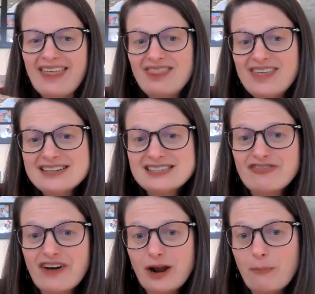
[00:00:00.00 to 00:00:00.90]
And
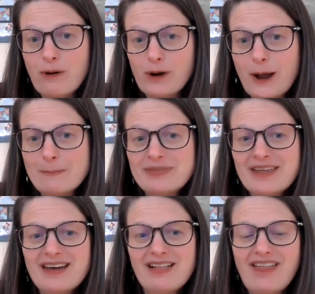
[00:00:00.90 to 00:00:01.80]
this funnel
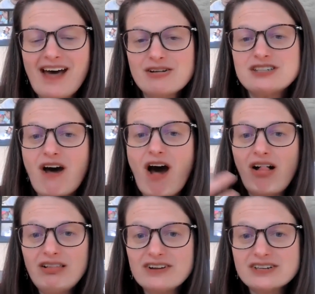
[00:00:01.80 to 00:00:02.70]
program allows
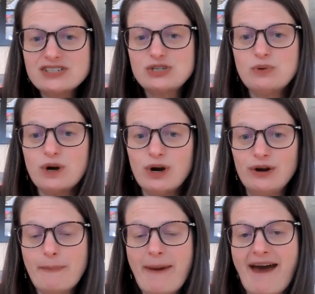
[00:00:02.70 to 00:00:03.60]
all of us to
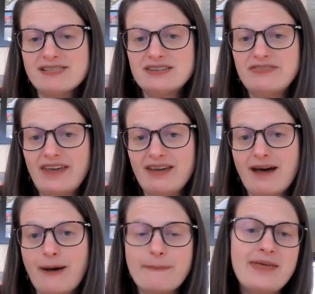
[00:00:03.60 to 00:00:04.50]
earn a passive
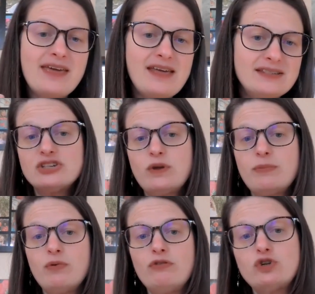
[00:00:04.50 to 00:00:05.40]
income as
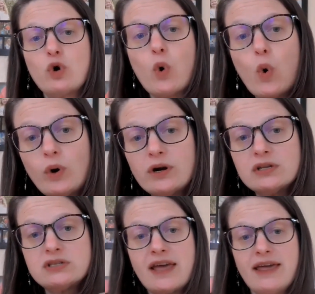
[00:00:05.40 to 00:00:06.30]
we move
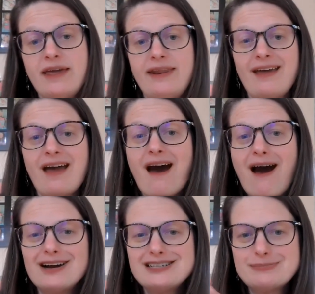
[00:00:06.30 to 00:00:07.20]
towards
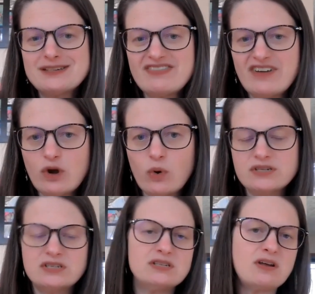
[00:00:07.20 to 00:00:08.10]
getting our specific
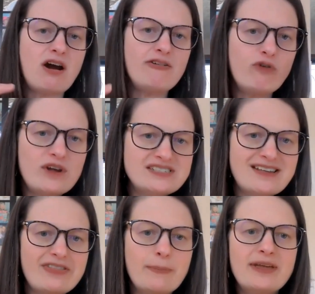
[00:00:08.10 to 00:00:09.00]
courses, our
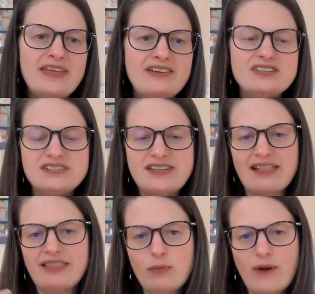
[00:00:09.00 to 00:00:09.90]
voices out there. It gives us
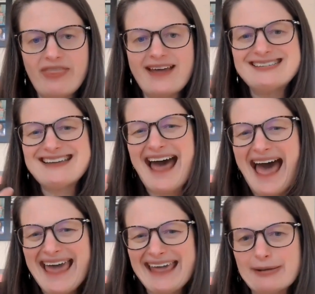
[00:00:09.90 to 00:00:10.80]
that leeway, that
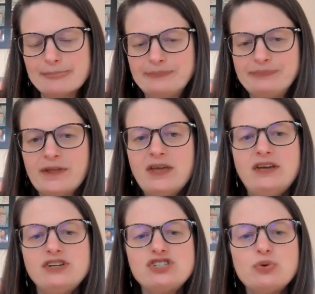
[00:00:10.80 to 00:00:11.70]
time
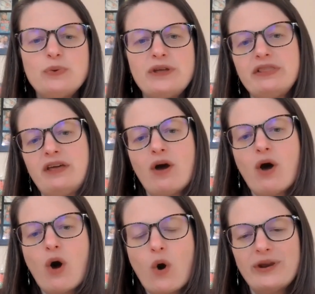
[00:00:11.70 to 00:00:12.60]
to
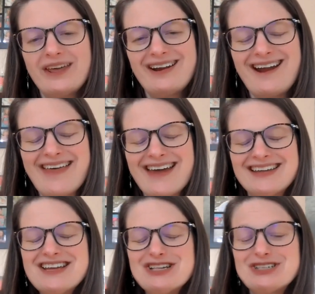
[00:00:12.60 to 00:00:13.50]
really hone in on
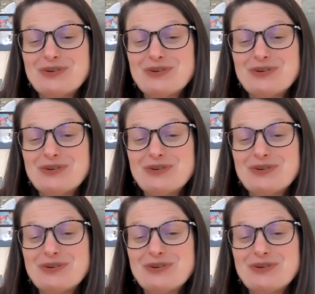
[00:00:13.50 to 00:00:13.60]
that.